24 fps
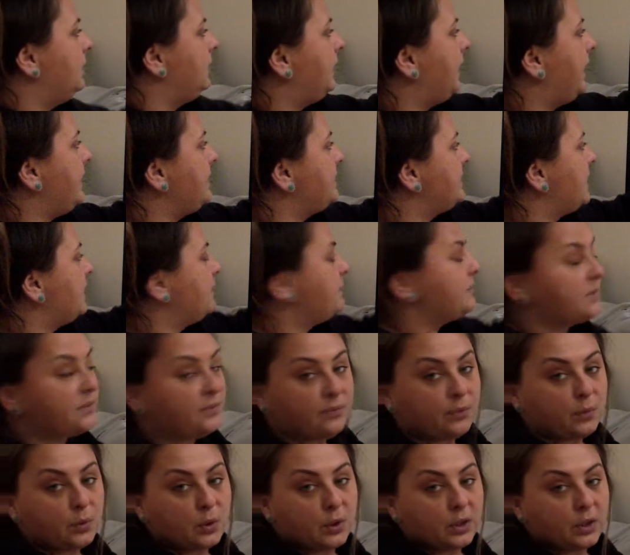8 times
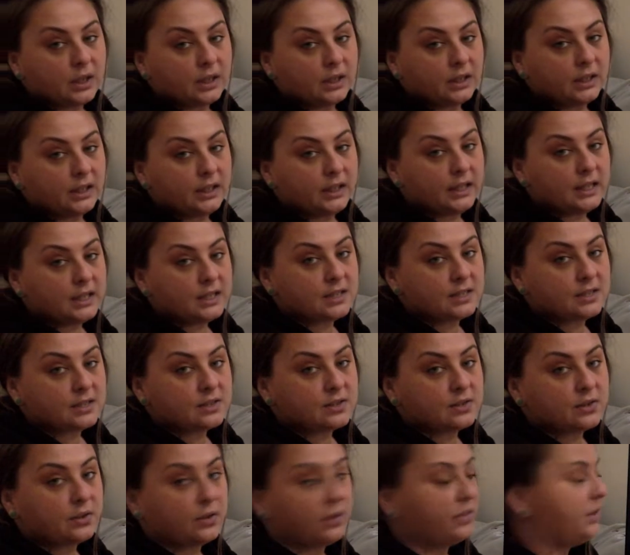4
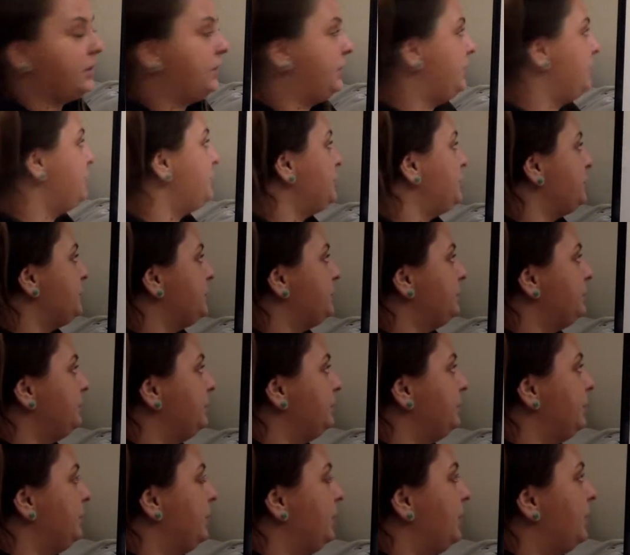is 32.
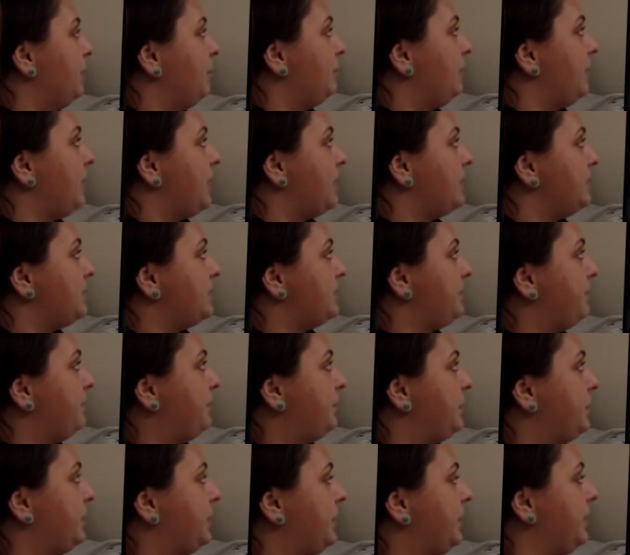Plus
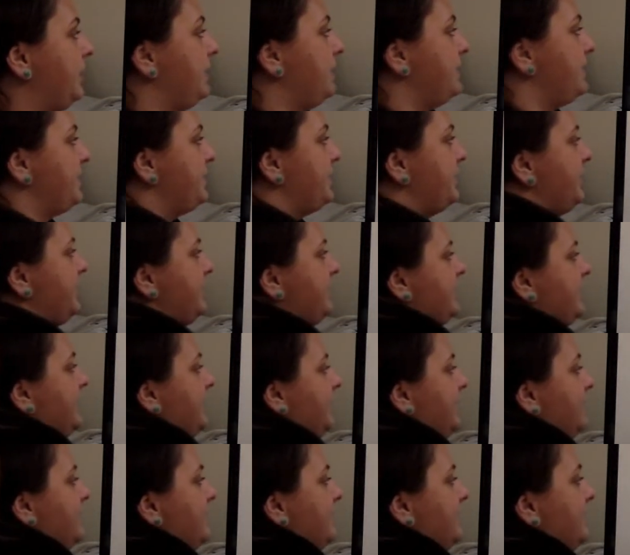4 is
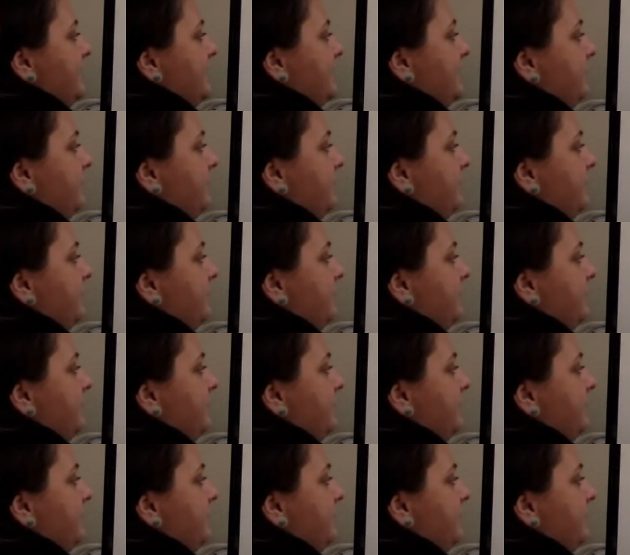36.